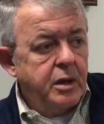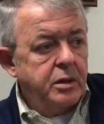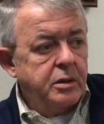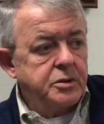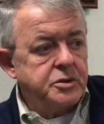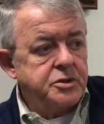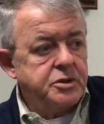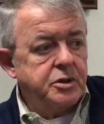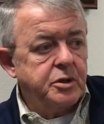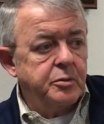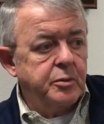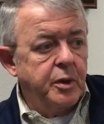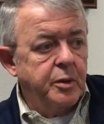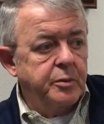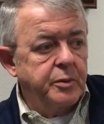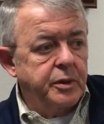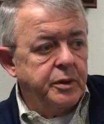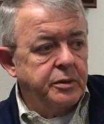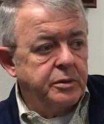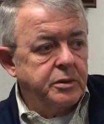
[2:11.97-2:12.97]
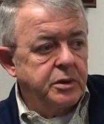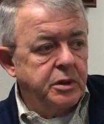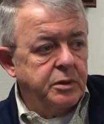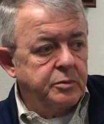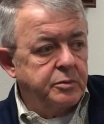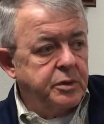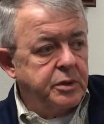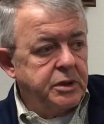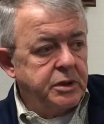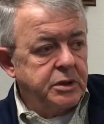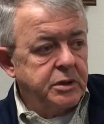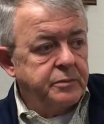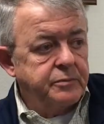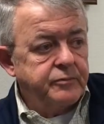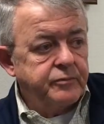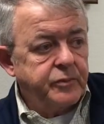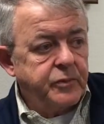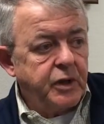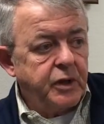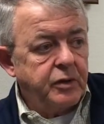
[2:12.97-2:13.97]
because the commitment can be,
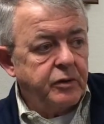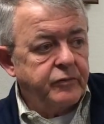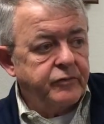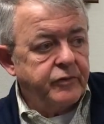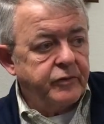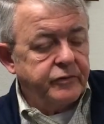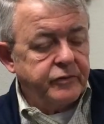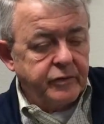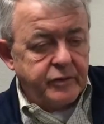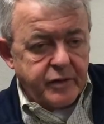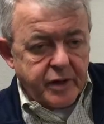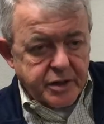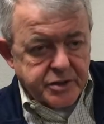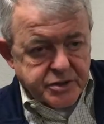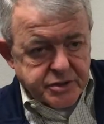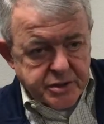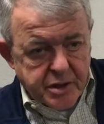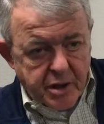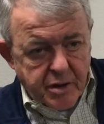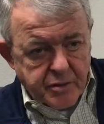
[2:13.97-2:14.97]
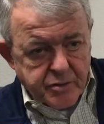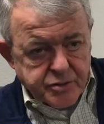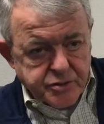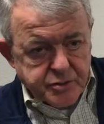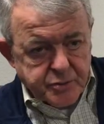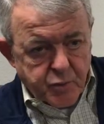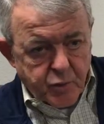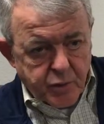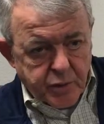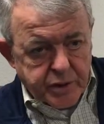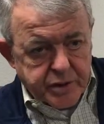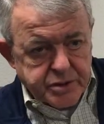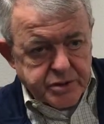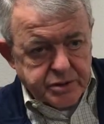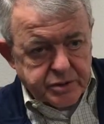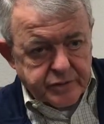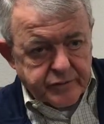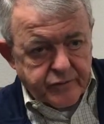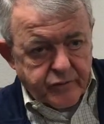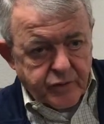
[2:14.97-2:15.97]
you know, $50,000 or more
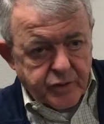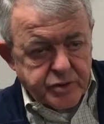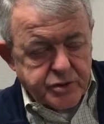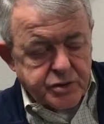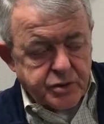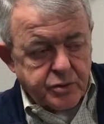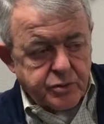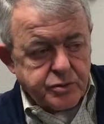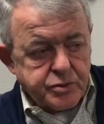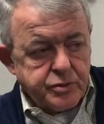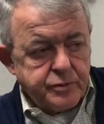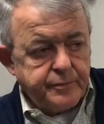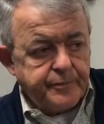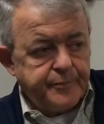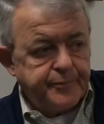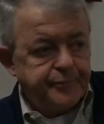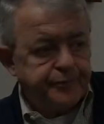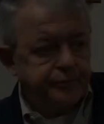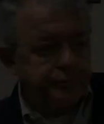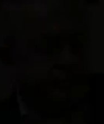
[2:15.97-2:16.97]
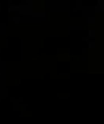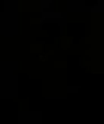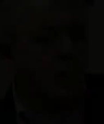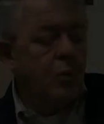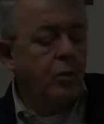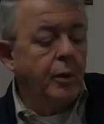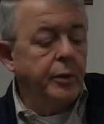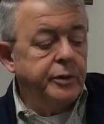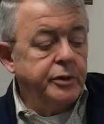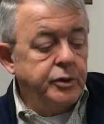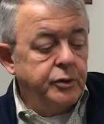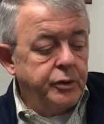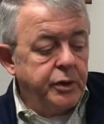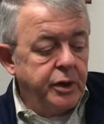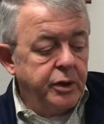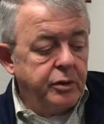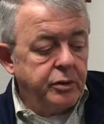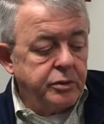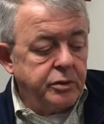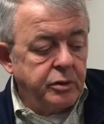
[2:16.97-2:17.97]
easily for each soldier. What we do
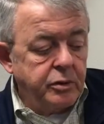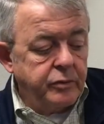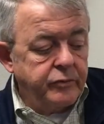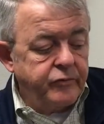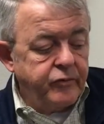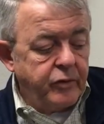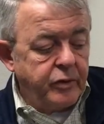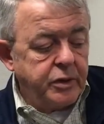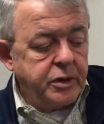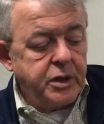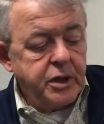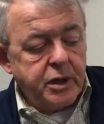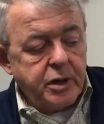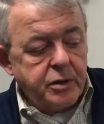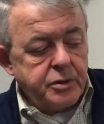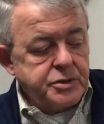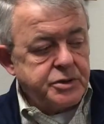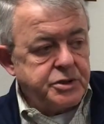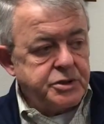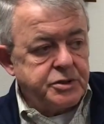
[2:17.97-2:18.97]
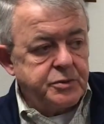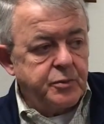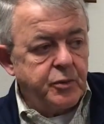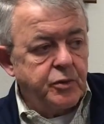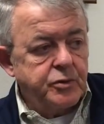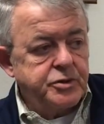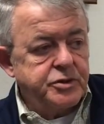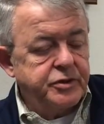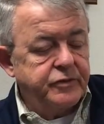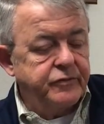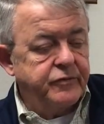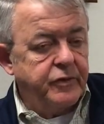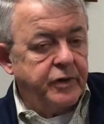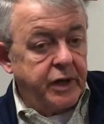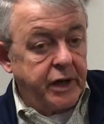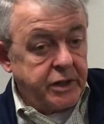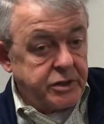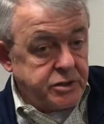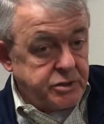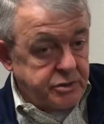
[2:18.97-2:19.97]
here at the Home Front Cares is emergency
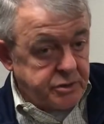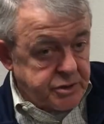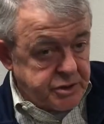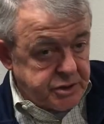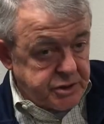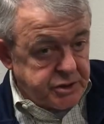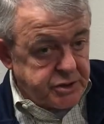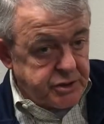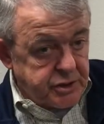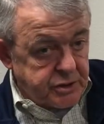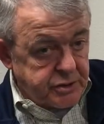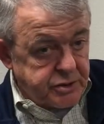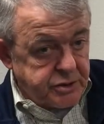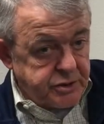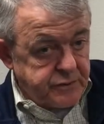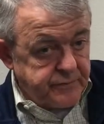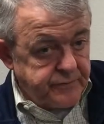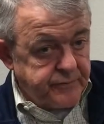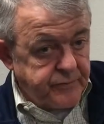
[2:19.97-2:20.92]
financial assistance